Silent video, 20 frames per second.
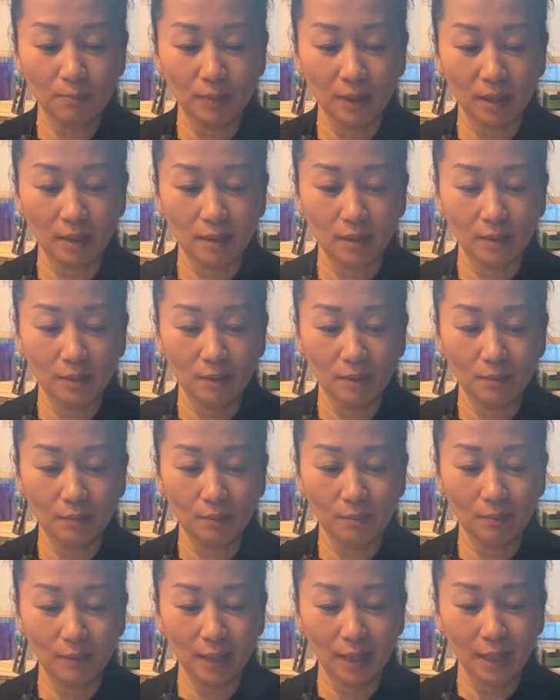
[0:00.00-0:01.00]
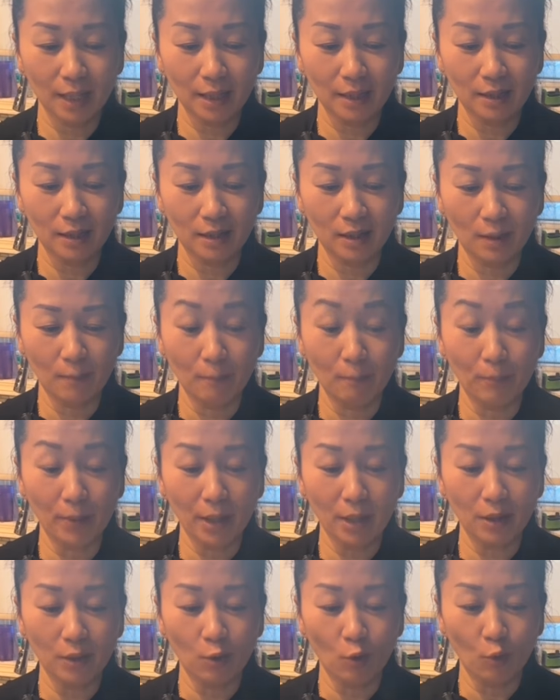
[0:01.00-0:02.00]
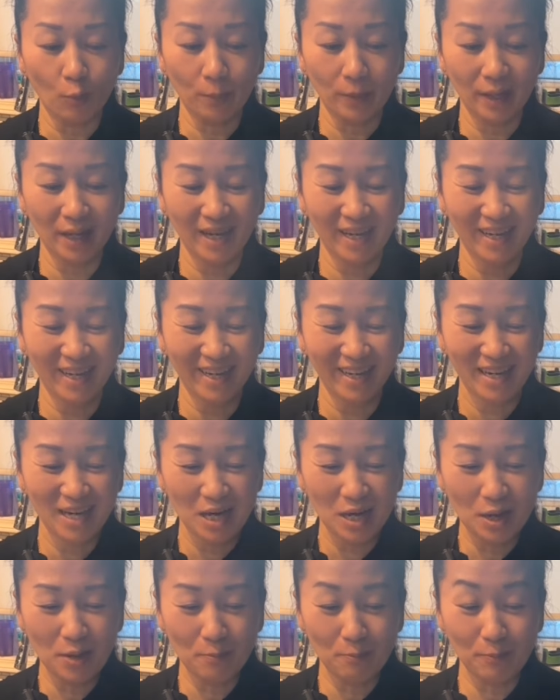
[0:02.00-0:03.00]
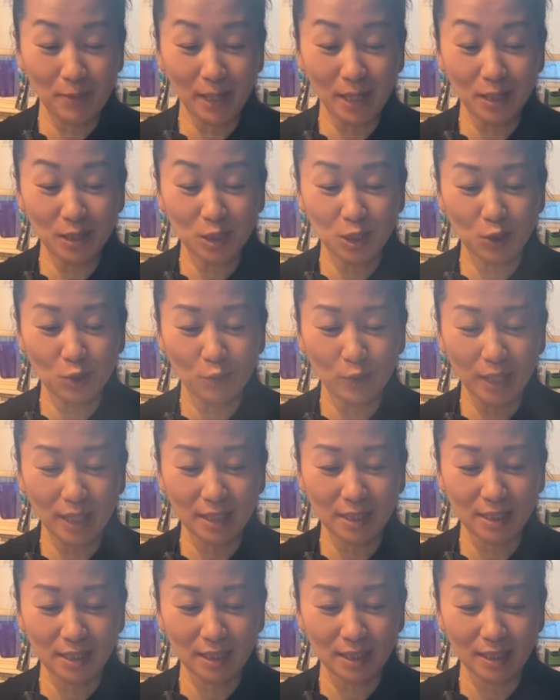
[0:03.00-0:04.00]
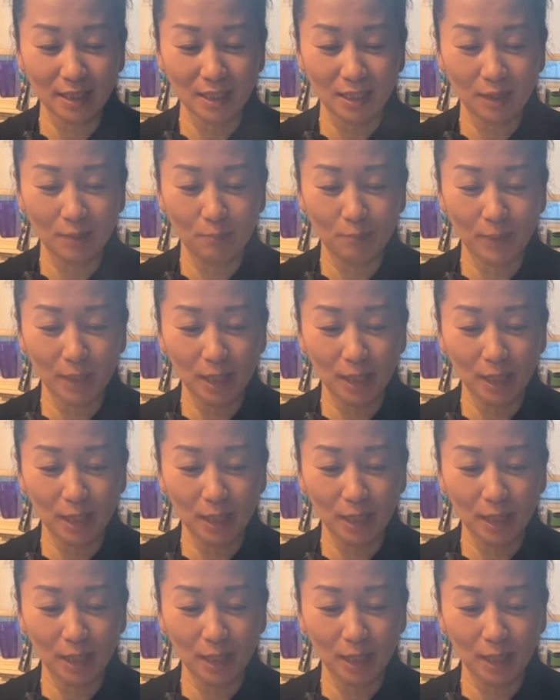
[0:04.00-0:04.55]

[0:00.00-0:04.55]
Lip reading: but make it a bigger open, a bigger squeeze, and